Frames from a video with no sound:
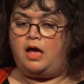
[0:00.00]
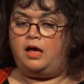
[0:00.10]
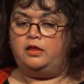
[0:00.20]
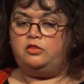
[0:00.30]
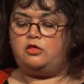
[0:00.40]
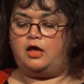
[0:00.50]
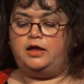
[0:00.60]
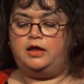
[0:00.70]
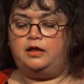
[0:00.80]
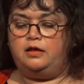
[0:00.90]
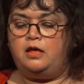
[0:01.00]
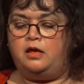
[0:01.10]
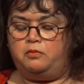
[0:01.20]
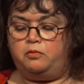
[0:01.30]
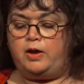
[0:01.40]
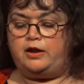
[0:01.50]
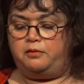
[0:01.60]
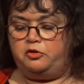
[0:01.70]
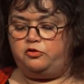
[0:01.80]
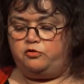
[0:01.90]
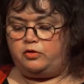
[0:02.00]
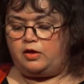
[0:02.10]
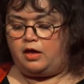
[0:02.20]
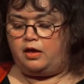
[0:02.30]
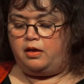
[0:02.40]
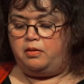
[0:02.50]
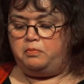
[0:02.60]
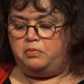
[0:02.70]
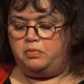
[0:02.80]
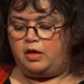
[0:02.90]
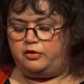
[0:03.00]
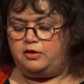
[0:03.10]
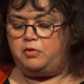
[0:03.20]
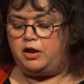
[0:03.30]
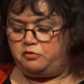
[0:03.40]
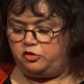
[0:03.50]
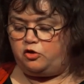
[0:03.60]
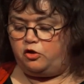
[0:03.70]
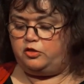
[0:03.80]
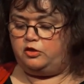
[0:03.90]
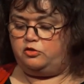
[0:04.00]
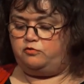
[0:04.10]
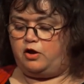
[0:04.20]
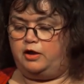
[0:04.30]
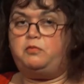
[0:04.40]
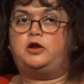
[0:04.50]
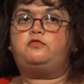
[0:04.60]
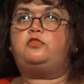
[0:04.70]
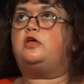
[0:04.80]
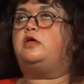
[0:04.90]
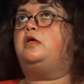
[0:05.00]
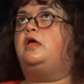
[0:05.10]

and I, when I was, um, I think when I was starting to write, one of the